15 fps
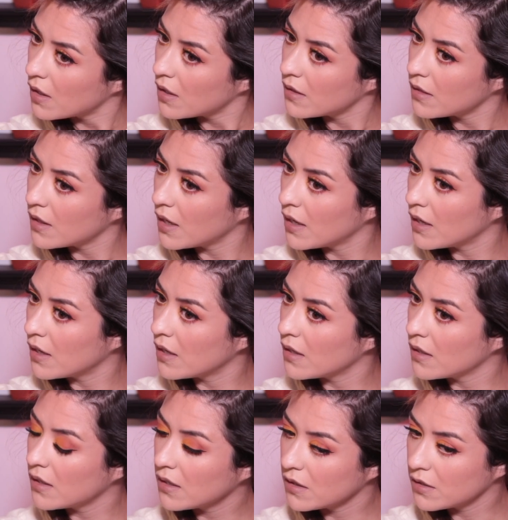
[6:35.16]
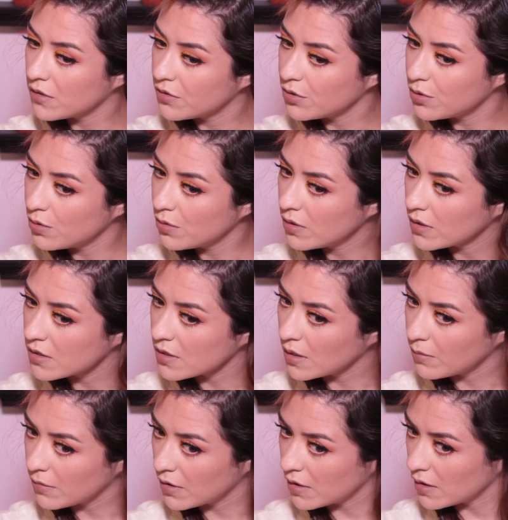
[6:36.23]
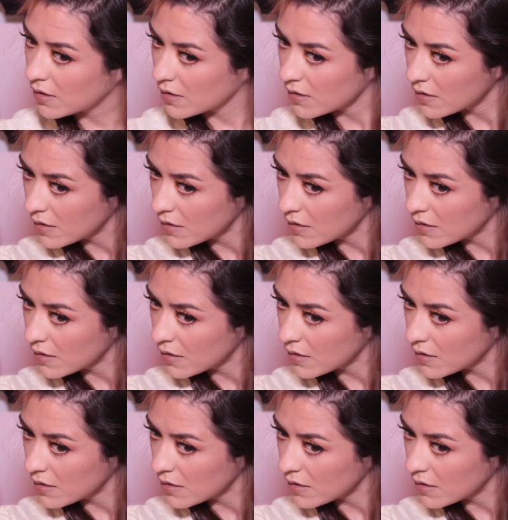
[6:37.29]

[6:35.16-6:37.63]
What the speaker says: and then do the same thing.